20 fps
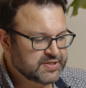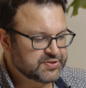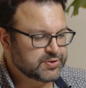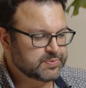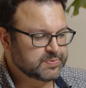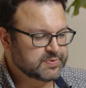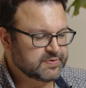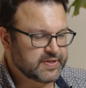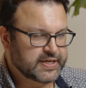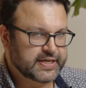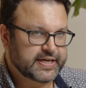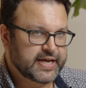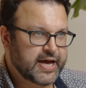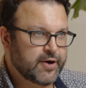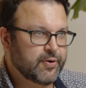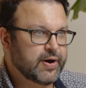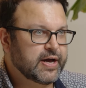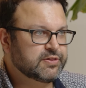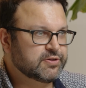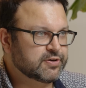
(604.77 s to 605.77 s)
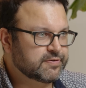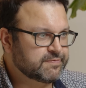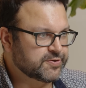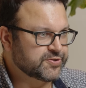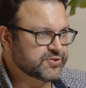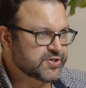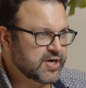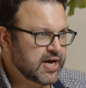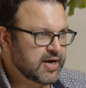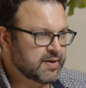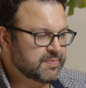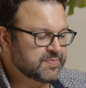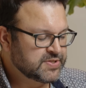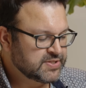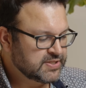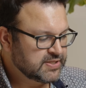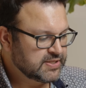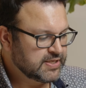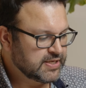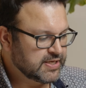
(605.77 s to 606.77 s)
terms of like how I look for
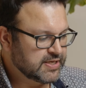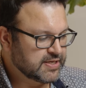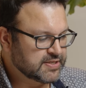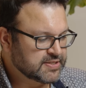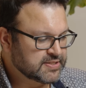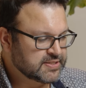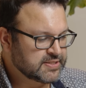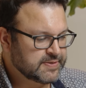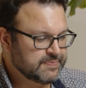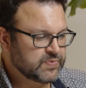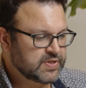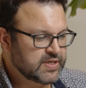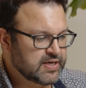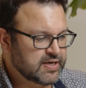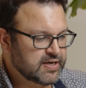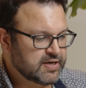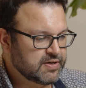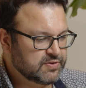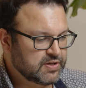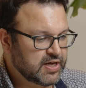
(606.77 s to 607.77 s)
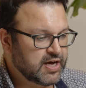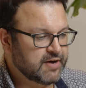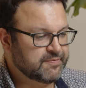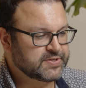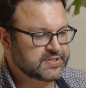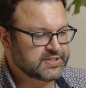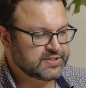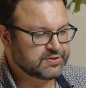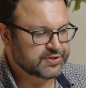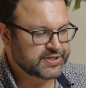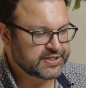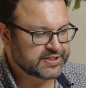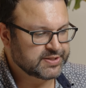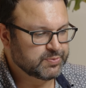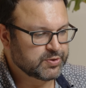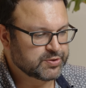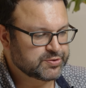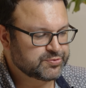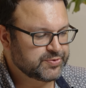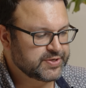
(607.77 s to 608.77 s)
jobs is obviously look at the
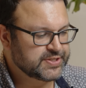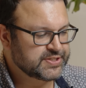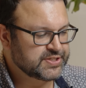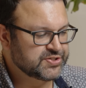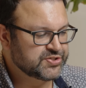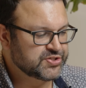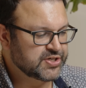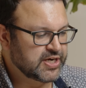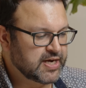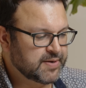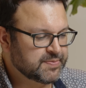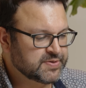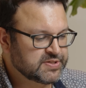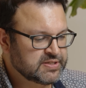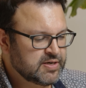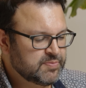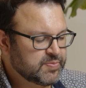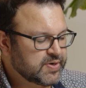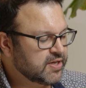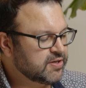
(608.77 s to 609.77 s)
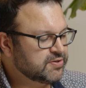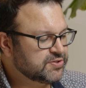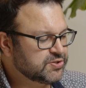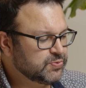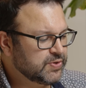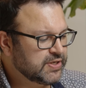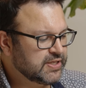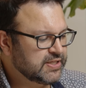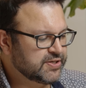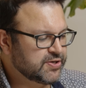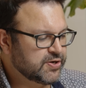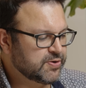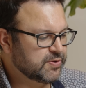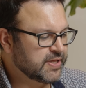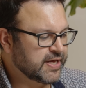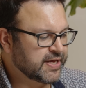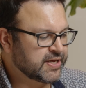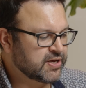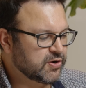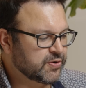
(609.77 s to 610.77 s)
most recent jobs, but I also want to know
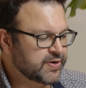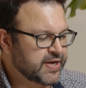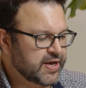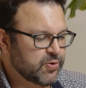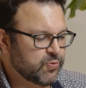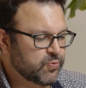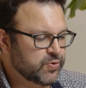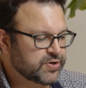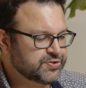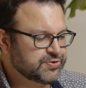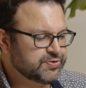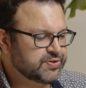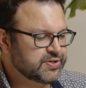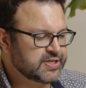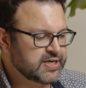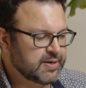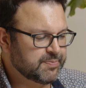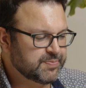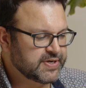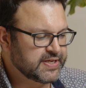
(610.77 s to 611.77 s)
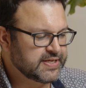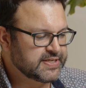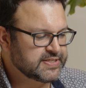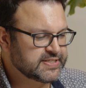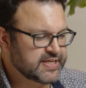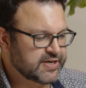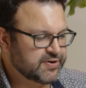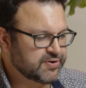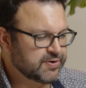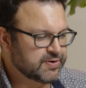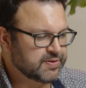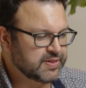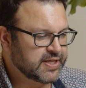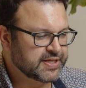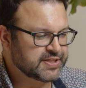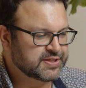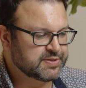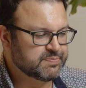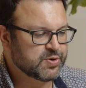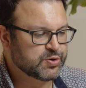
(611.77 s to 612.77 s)
like, okay, which are the companies that are
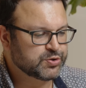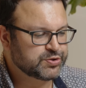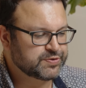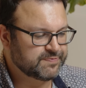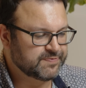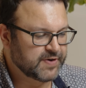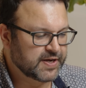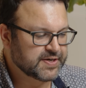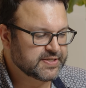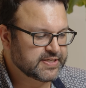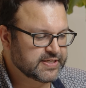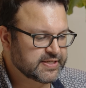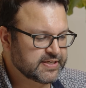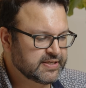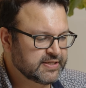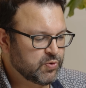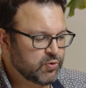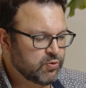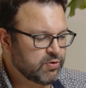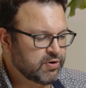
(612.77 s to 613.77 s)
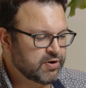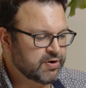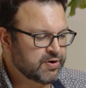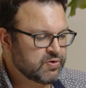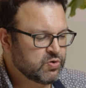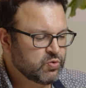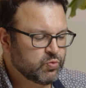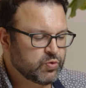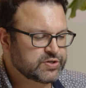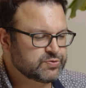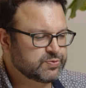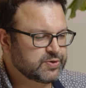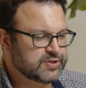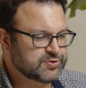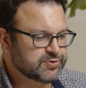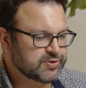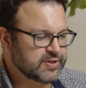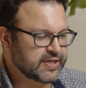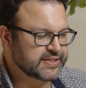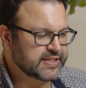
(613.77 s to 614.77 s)
like the most funded, or which ones
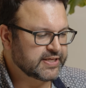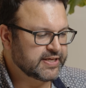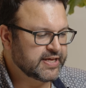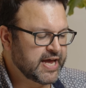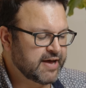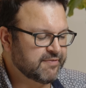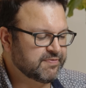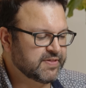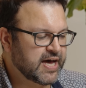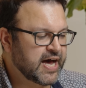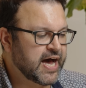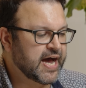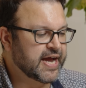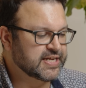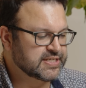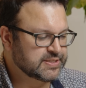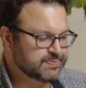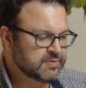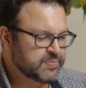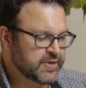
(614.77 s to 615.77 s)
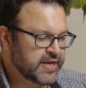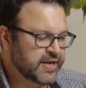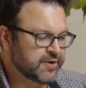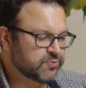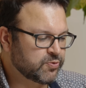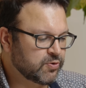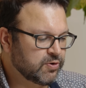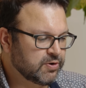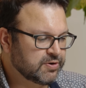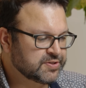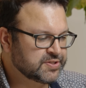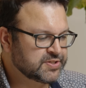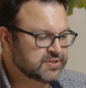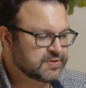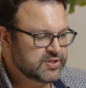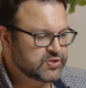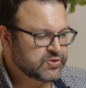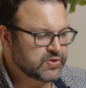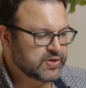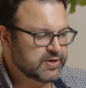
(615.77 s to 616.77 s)
are like have the highest paying roles.
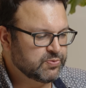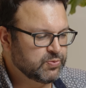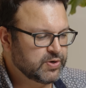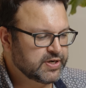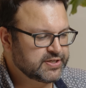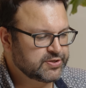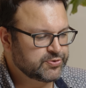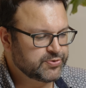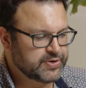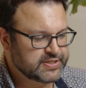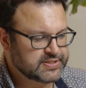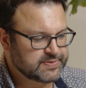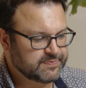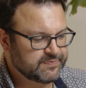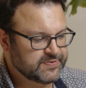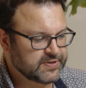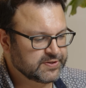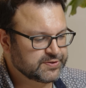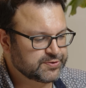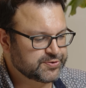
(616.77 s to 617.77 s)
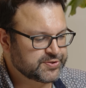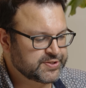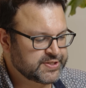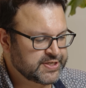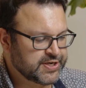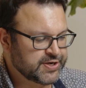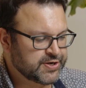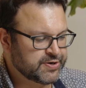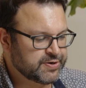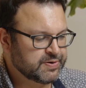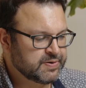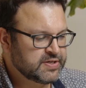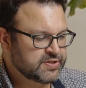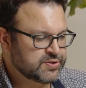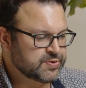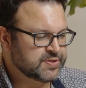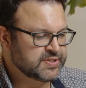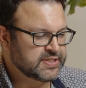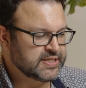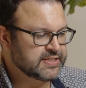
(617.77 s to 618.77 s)
So I wanted to create some filters here
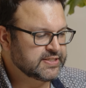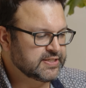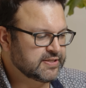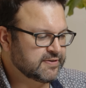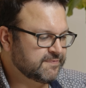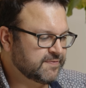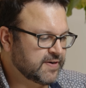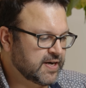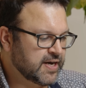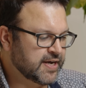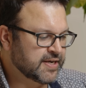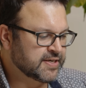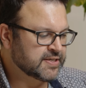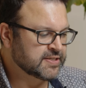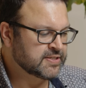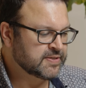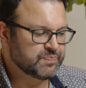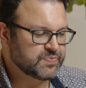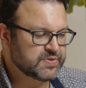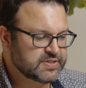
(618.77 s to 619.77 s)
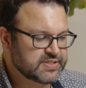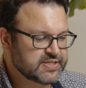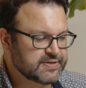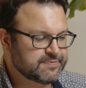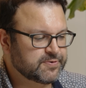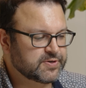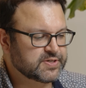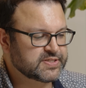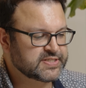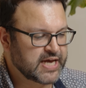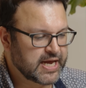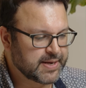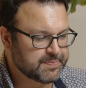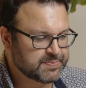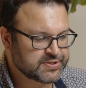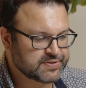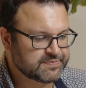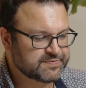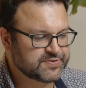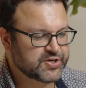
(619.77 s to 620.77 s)
so it's easy to find different
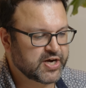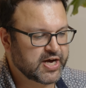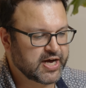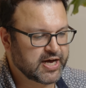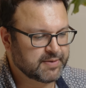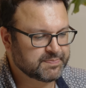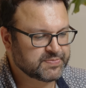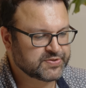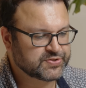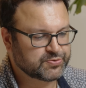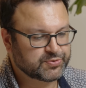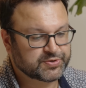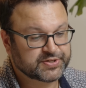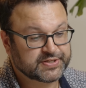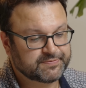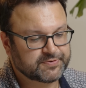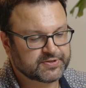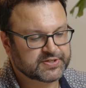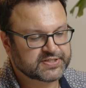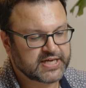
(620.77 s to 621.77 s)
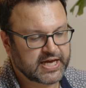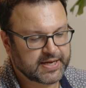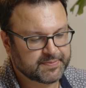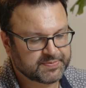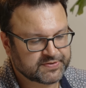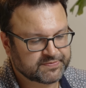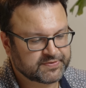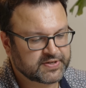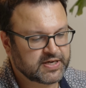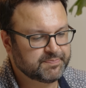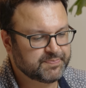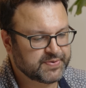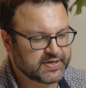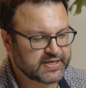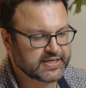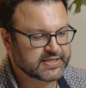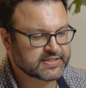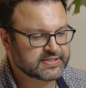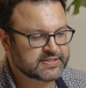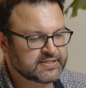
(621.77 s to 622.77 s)
types of jobs or different types of
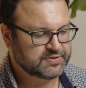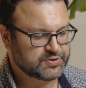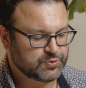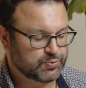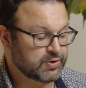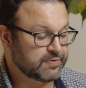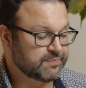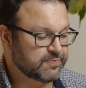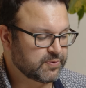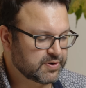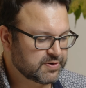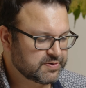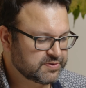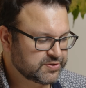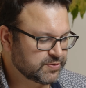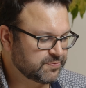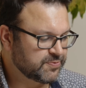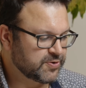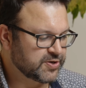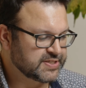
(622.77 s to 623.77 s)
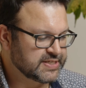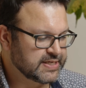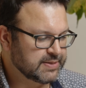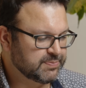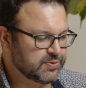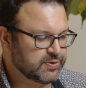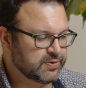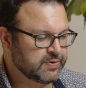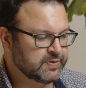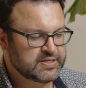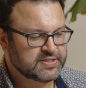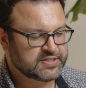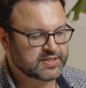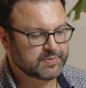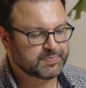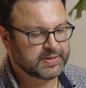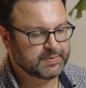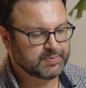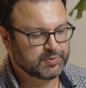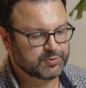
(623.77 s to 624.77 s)
companies to work for. So for example,
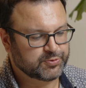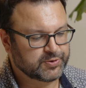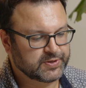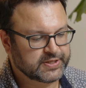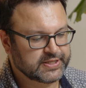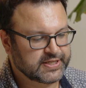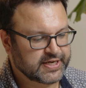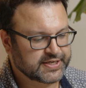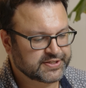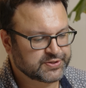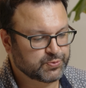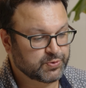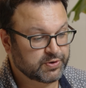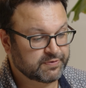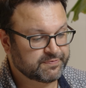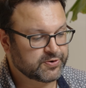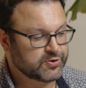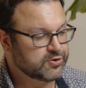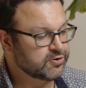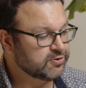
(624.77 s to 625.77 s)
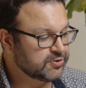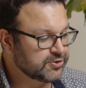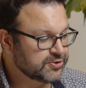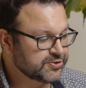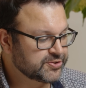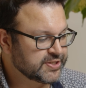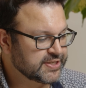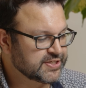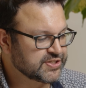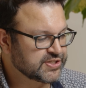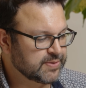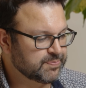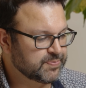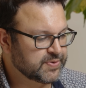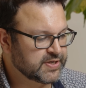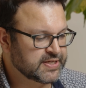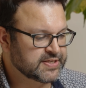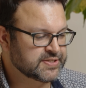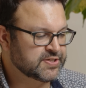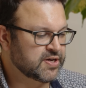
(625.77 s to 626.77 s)
some people really like to work for earlier stage
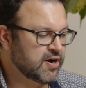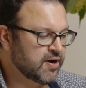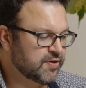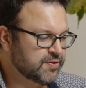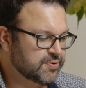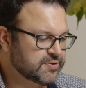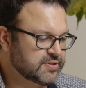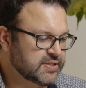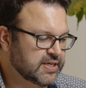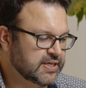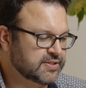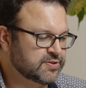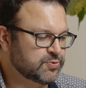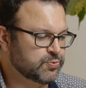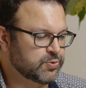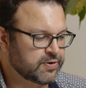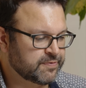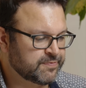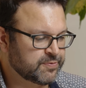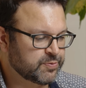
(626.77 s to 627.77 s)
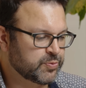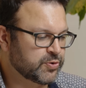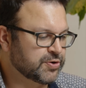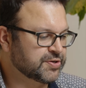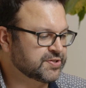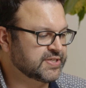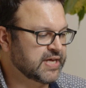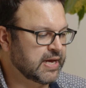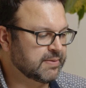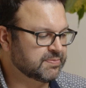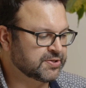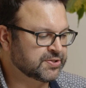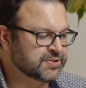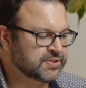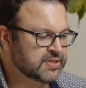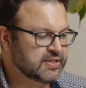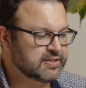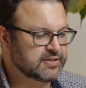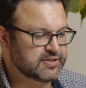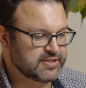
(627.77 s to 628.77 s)
companies, others like to work for more
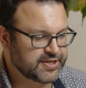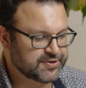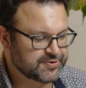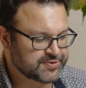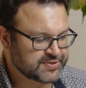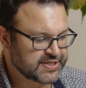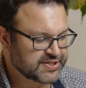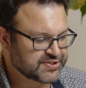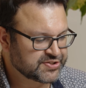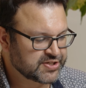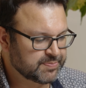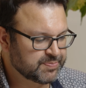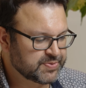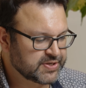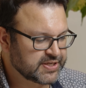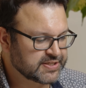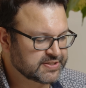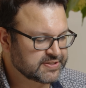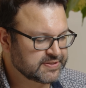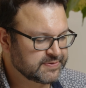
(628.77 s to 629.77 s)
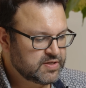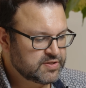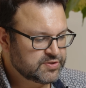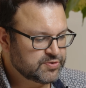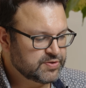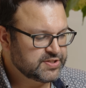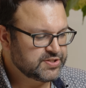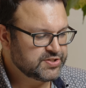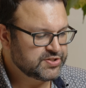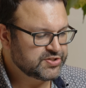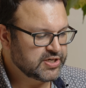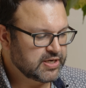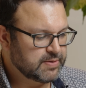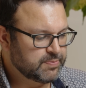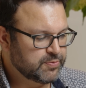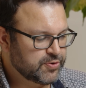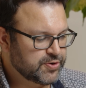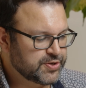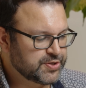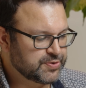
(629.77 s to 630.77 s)
established later stage companies. So this is a job
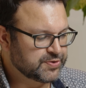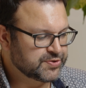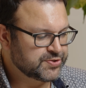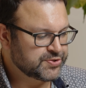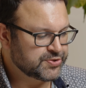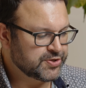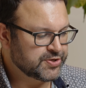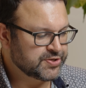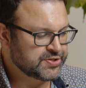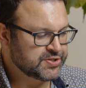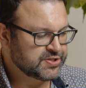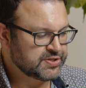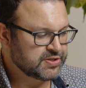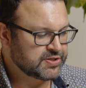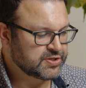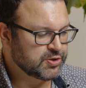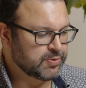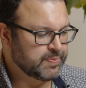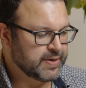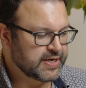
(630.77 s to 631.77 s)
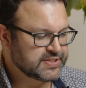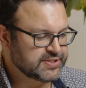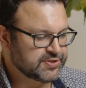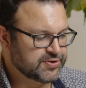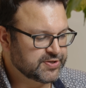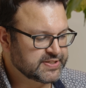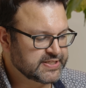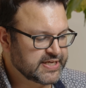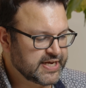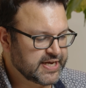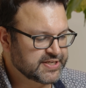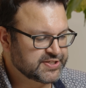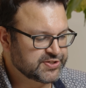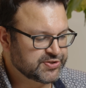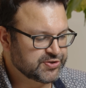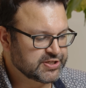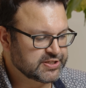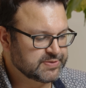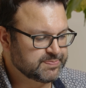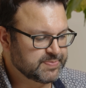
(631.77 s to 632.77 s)
board. You can search, go by Series A,
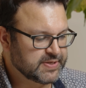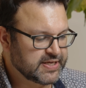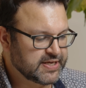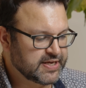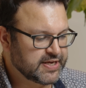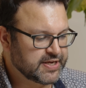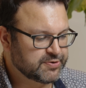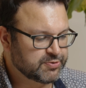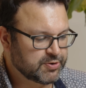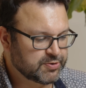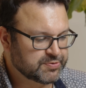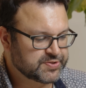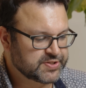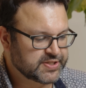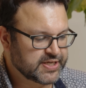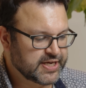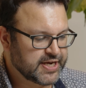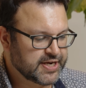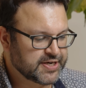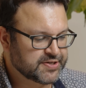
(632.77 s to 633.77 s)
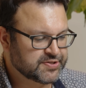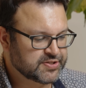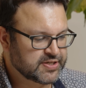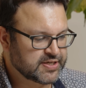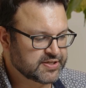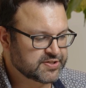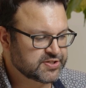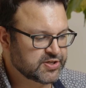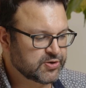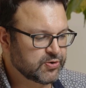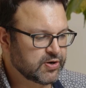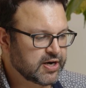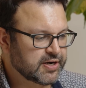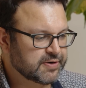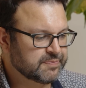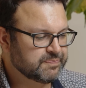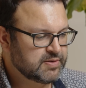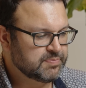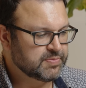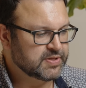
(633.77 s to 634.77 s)
Series B, growth stage, and so
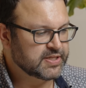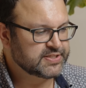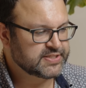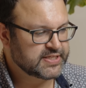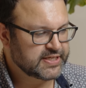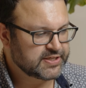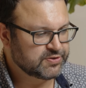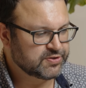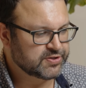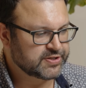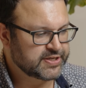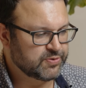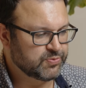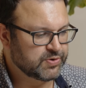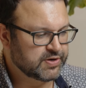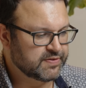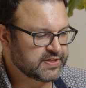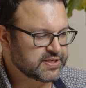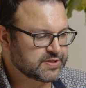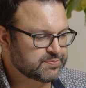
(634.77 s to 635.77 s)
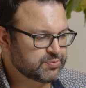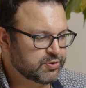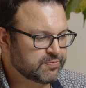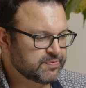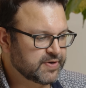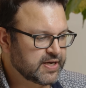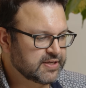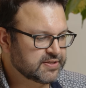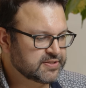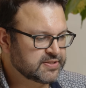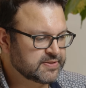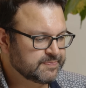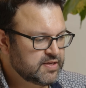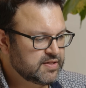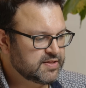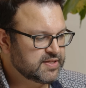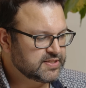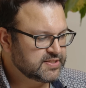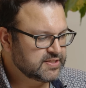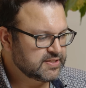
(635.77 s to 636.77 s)
on. But let's take a look at one of these profiles.
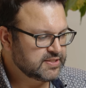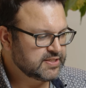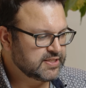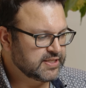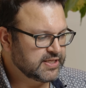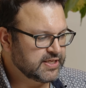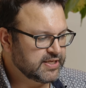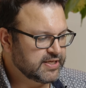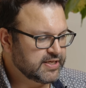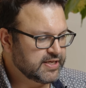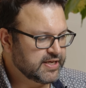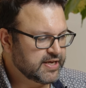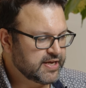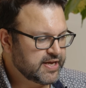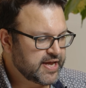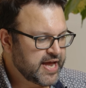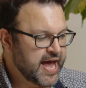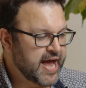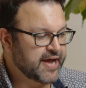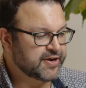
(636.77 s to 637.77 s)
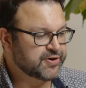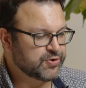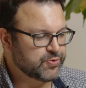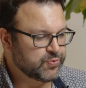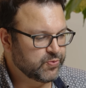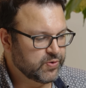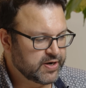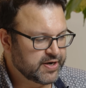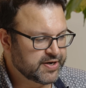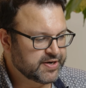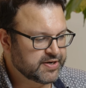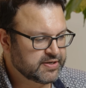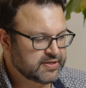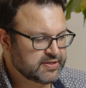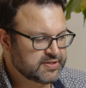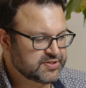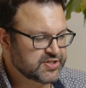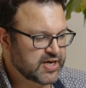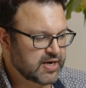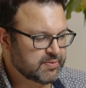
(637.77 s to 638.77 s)
This is the HackerOne
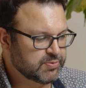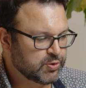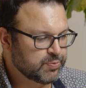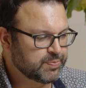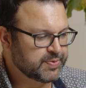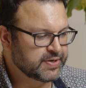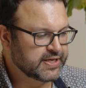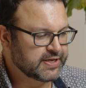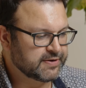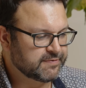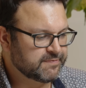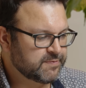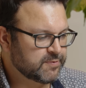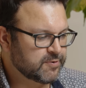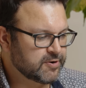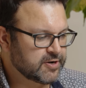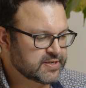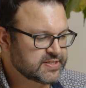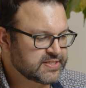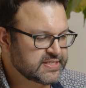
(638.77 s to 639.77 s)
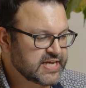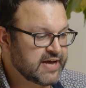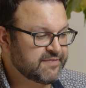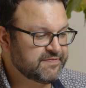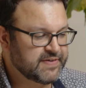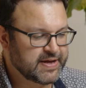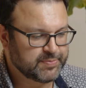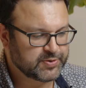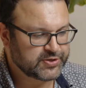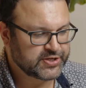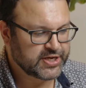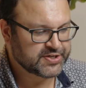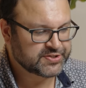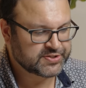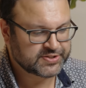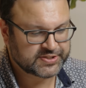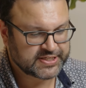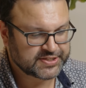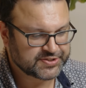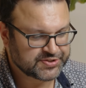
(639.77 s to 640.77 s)
job opening for a staff
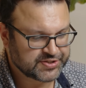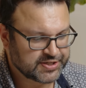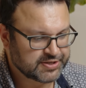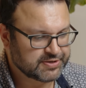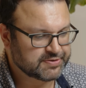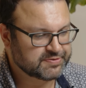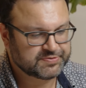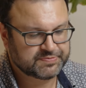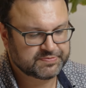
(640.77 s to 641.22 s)
applications engineer